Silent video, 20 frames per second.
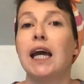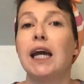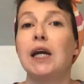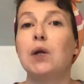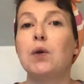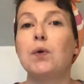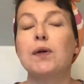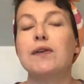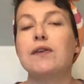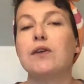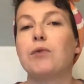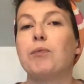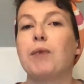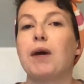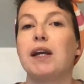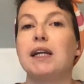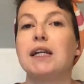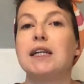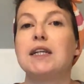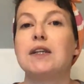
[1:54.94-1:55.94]
It also
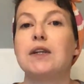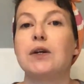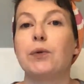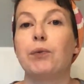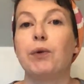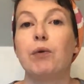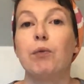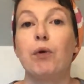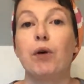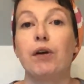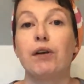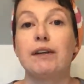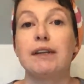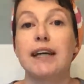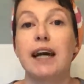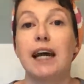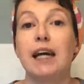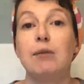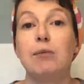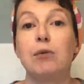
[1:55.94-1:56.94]
meant that we weren't
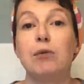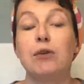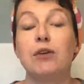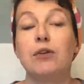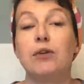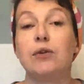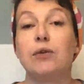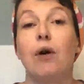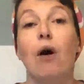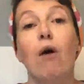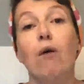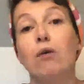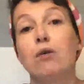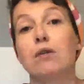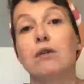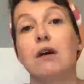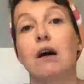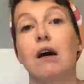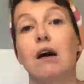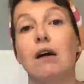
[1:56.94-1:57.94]
able to
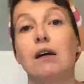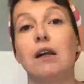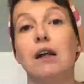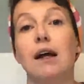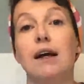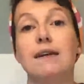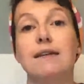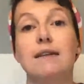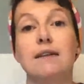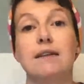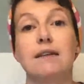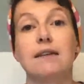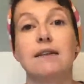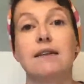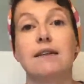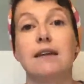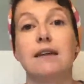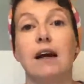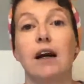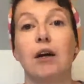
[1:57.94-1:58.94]
hold our
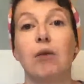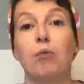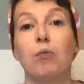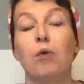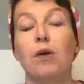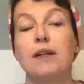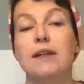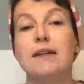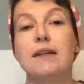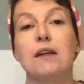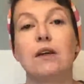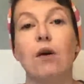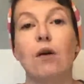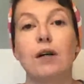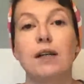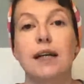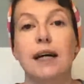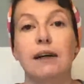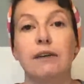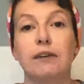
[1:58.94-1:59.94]
classes once the
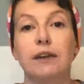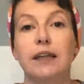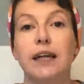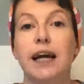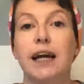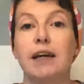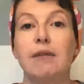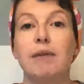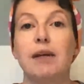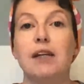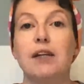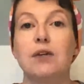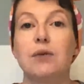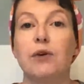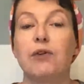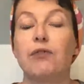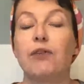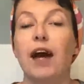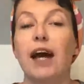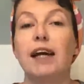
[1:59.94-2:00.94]
lockdown came
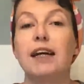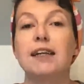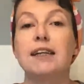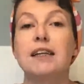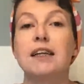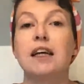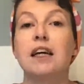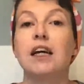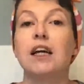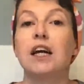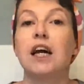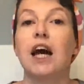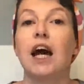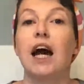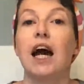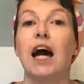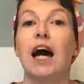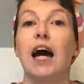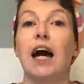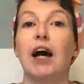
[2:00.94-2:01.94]
into effect,
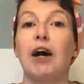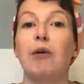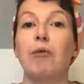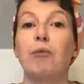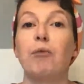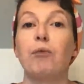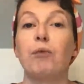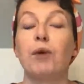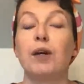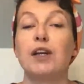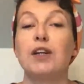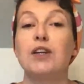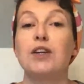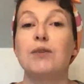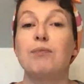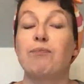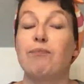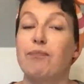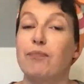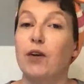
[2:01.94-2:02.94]

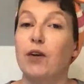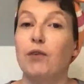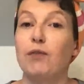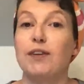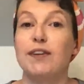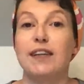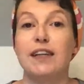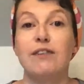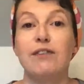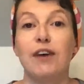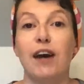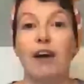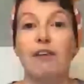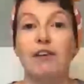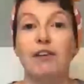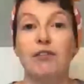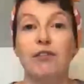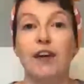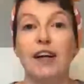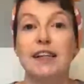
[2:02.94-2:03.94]
which obviously for
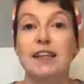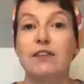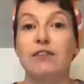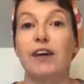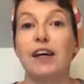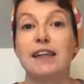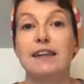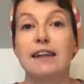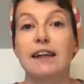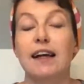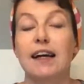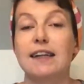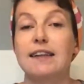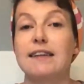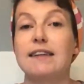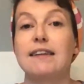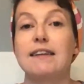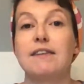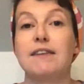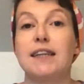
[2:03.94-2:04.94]
having face-to-face
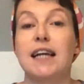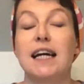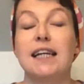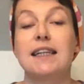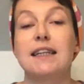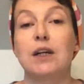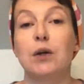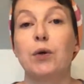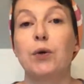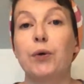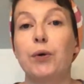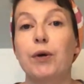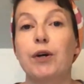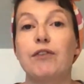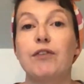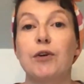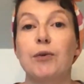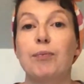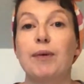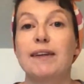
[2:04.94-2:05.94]
classes that's the core
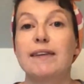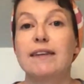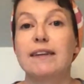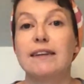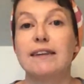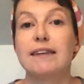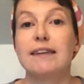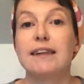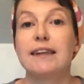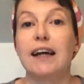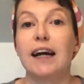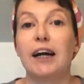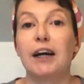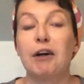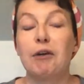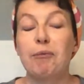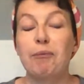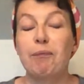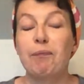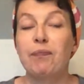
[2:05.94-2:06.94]
of your business.
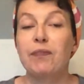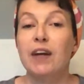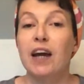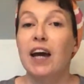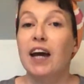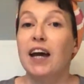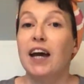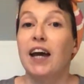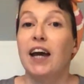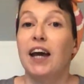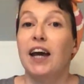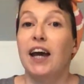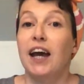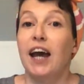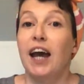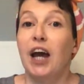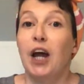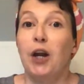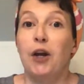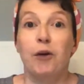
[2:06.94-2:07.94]

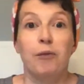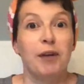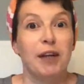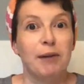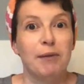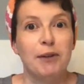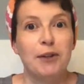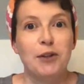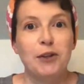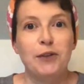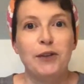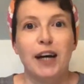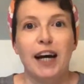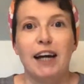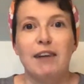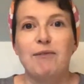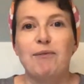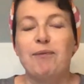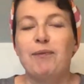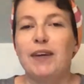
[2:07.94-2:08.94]
Not being able to do
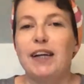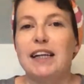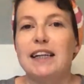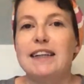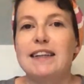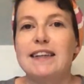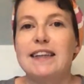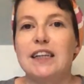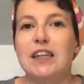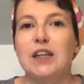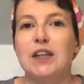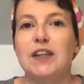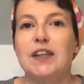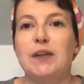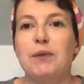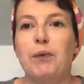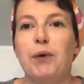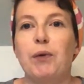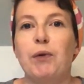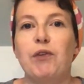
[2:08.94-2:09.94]
that means
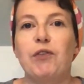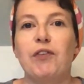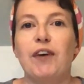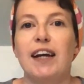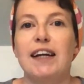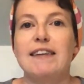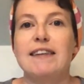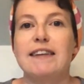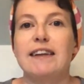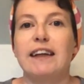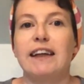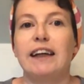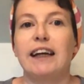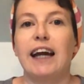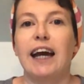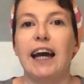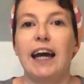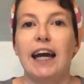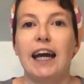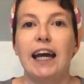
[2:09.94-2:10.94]
that we were
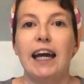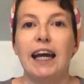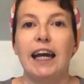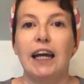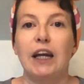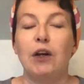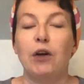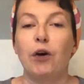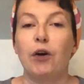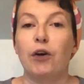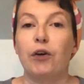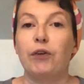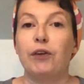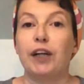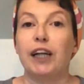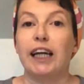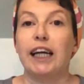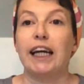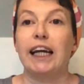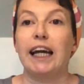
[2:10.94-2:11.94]
facing not
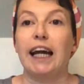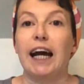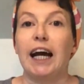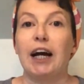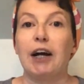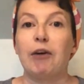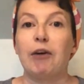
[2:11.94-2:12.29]
only